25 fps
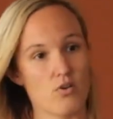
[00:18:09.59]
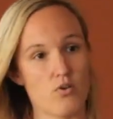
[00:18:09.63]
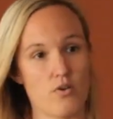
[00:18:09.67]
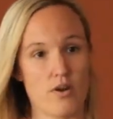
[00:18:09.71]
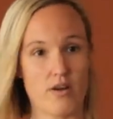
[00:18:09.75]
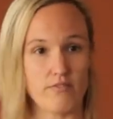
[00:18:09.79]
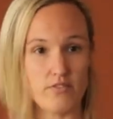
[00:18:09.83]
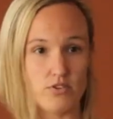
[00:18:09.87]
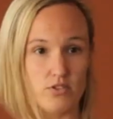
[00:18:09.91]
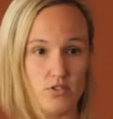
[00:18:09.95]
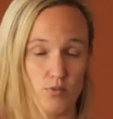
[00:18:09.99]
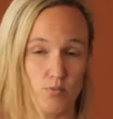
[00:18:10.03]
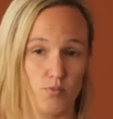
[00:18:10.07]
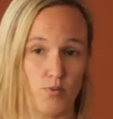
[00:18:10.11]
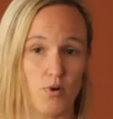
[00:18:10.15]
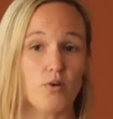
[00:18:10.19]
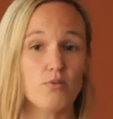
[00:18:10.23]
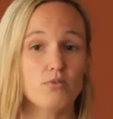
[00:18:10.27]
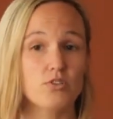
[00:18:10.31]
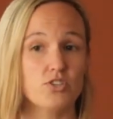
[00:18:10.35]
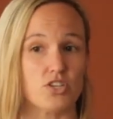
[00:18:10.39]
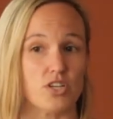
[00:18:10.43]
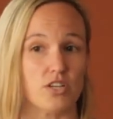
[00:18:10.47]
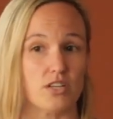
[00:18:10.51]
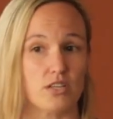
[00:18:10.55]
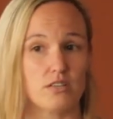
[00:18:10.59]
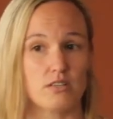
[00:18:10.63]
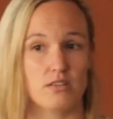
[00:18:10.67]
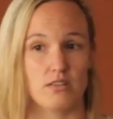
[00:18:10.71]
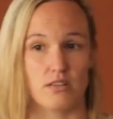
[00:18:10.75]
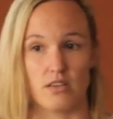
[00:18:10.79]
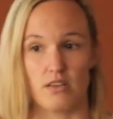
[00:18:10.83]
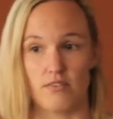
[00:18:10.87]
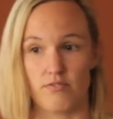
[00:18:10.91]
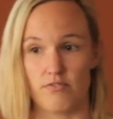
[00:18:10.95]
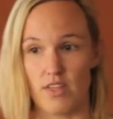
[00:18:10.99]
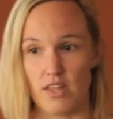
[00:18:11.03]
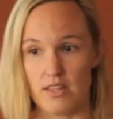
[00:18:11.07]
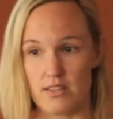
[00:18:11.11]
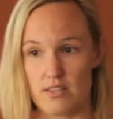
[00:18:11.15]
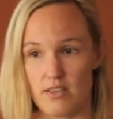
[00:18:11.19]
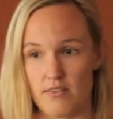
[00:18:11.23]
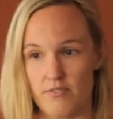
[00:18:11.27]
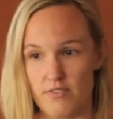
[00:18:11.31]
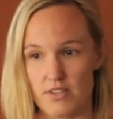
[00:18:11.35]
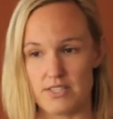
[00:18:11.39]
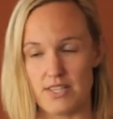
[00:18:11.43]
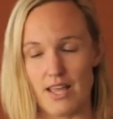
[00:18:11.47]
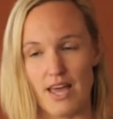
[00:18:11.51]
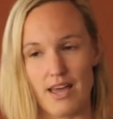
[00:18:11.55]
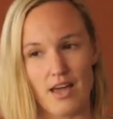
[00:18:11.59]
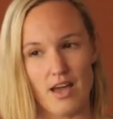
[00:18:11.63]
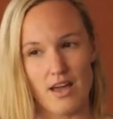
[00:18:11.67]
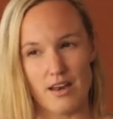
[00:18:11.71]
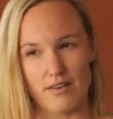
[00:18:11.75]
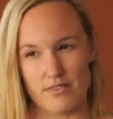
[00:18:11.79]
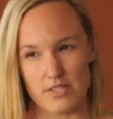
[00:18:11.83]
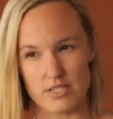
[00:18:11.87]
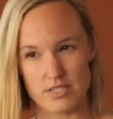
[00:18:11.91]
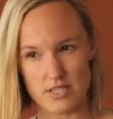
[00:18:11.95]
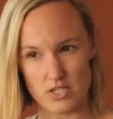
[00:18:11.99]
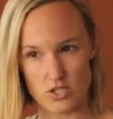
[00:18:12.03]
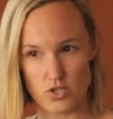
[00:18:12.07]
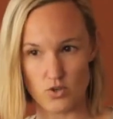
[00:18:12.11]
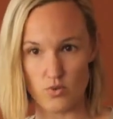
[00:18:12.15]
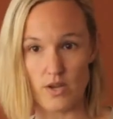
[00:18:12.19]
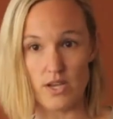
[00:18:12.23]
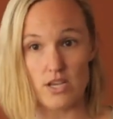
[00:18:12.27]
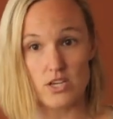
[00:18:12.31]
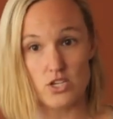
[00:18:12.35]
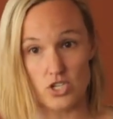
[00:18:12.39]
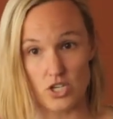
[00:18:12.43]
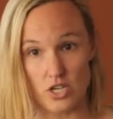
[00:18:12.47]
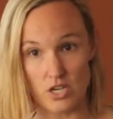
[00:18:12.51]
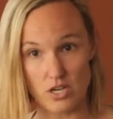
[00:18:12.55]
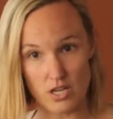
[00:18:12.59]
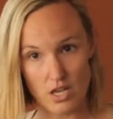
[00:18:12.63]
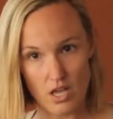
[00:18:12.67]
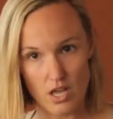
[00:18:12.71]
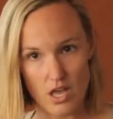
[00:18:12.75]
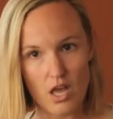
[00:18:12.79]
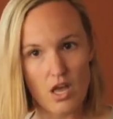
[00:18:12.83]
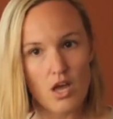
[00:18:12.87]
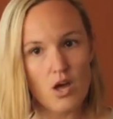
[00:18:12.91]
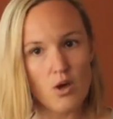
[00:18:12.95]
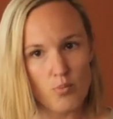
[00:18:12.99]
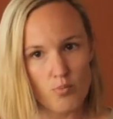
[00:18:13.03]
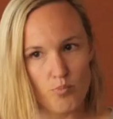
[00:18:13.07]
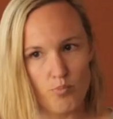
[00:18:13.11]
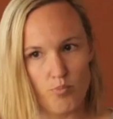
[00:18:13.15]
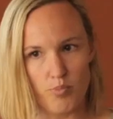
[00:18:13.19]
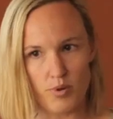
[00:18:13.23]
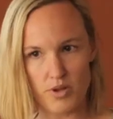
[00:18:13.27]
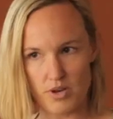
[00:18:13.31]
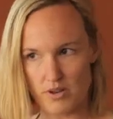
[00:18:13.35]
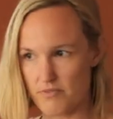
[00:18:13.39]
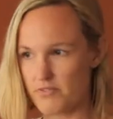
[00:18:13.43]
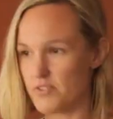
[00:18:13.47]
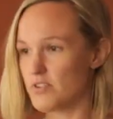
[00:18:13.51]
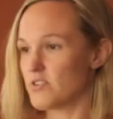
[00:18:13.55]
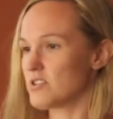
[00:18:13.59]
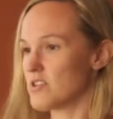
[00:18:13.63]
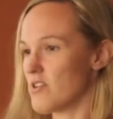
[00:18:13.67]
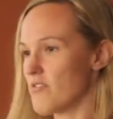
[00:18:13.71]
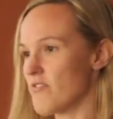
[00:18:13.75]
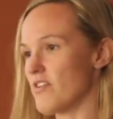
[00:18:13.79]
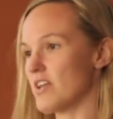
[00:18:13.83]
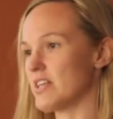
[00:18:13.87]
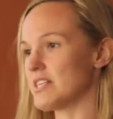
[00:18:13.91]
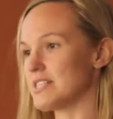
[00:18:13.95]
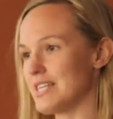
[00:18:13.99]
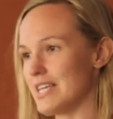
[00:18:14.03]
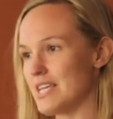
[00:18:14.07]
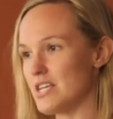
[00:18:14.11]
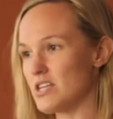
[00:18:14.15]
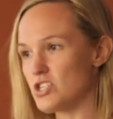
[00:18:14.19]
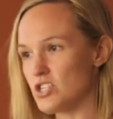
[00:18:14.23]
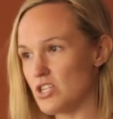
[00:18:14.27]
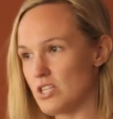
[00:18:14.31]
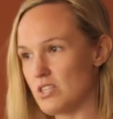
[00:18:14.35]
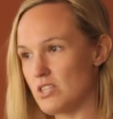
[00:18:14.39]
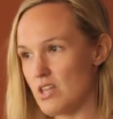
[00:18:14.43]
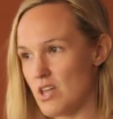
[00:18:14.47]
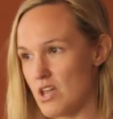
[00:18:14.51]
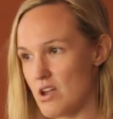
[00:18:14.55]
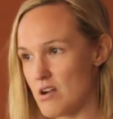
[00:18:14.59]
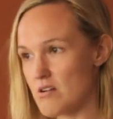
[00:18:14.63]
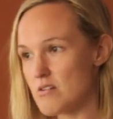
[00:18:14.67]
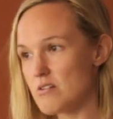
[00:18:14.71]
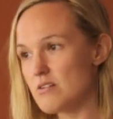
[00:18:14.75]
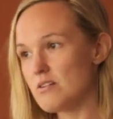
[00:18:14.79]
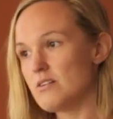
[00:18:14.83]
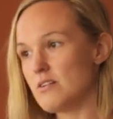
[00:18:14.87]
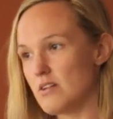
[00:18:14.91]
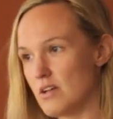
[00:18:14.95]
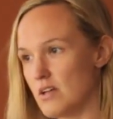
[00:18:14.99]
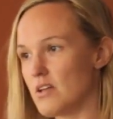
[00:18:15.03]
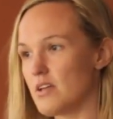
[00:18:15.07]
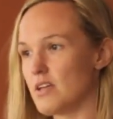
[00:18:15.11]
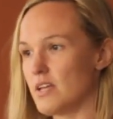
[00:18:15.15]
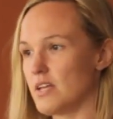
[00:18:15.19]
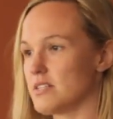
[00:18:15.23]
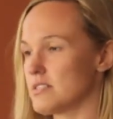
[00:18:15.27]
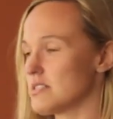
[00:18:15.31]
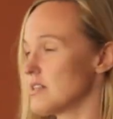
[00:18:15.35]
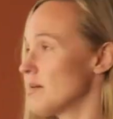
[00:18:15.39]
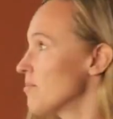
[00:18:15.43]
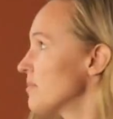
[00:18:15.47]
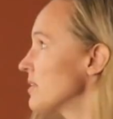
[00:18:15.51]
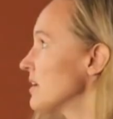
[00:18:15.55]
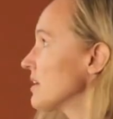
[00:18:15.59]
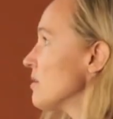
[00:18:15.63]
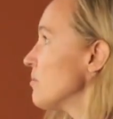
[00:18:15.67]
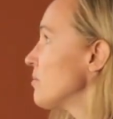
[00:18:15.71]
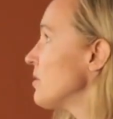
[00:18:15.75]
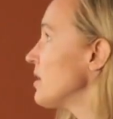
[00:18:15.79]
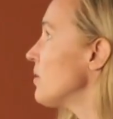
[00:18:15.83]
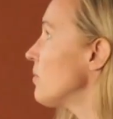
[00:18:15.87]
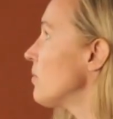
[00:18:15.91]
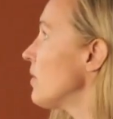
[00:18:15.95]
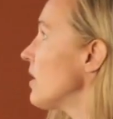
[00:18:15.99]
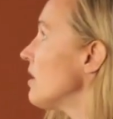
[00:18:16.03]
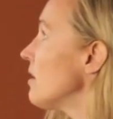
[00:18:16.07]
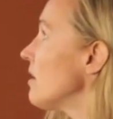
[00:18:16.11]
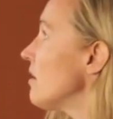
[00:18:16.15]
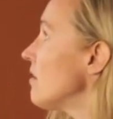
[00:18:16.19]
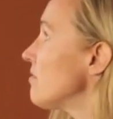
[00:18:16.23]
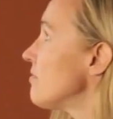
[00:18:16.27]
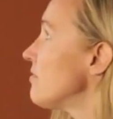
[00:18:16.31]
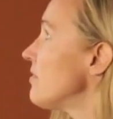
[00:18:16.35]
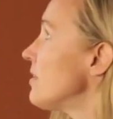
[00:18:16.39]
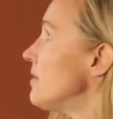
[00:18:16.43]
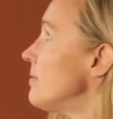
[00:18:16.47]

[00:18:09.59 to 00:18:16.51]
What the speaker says: whoever's approaching, if it's that kind of a situation. But if there's a fixation there, it's something to be aware of.